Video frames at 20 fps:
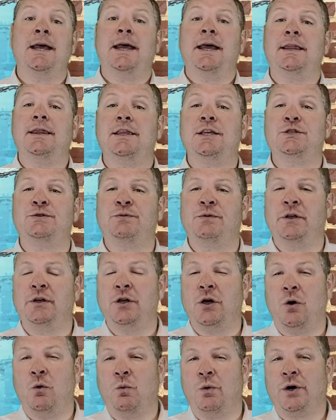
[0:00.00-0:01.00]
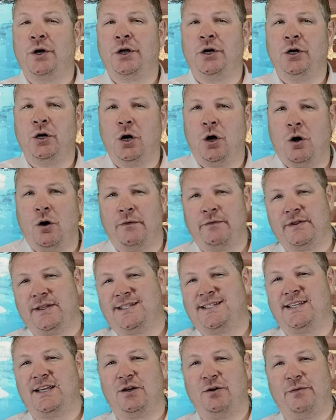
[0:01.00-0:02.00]
In this video, we're going to go over the
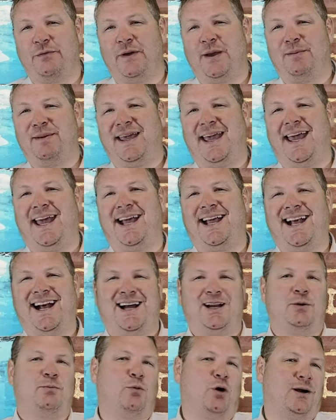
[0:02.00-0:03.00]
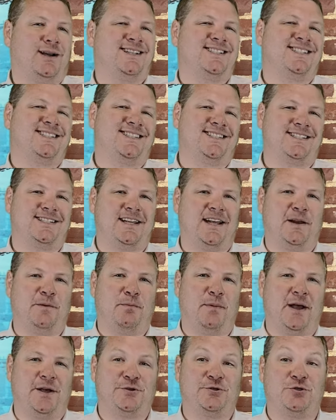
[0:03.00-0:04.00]
single family and condo markets in the state of
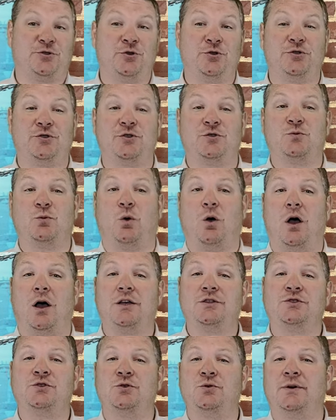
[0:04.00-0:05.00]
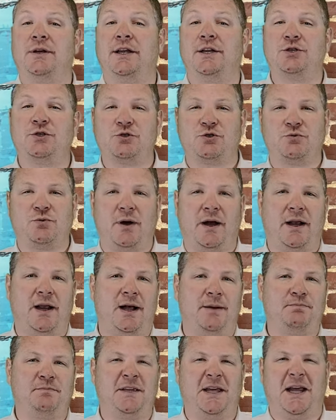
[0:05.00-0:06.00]
Massachusetts. We'll also do an interest rate
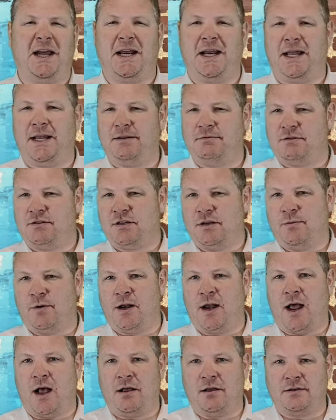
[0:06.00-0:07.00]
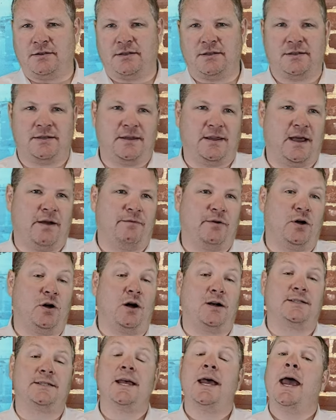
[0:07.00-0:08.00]
update and some analysis in that
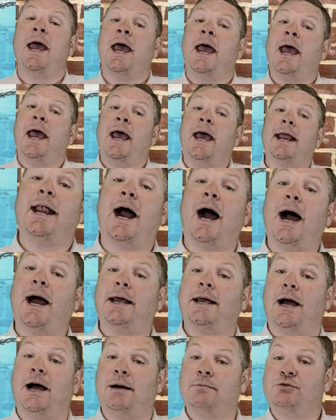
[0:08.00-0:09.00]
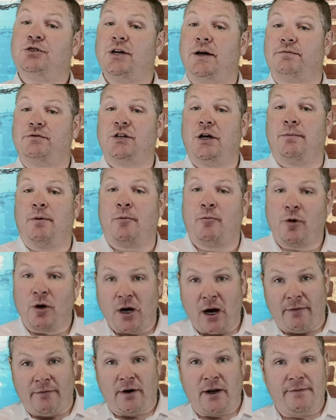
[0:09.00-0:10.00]
regards. And hi, I'm Jeff Chubb. I'm a
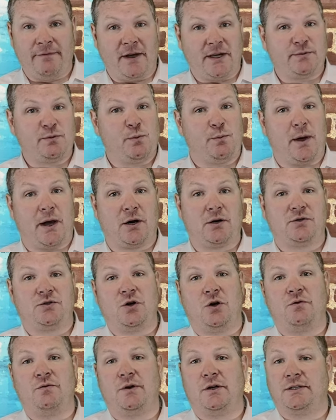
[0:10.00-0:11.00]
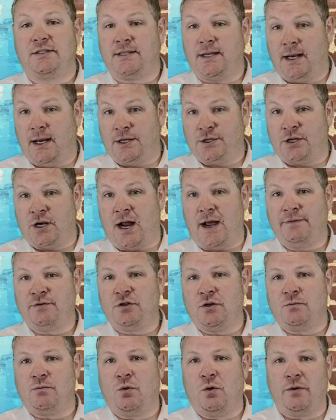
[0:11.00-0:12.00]
recovering investment banker turned real estate agent. I've
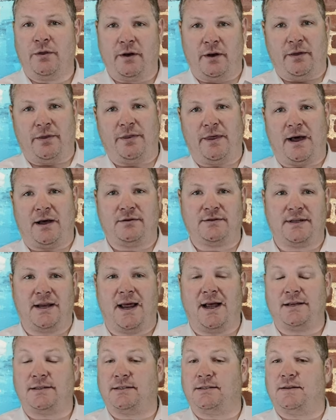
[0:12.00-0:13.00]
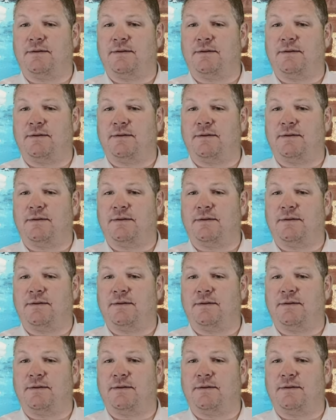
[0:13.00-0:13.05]
sold more than a thousand houses.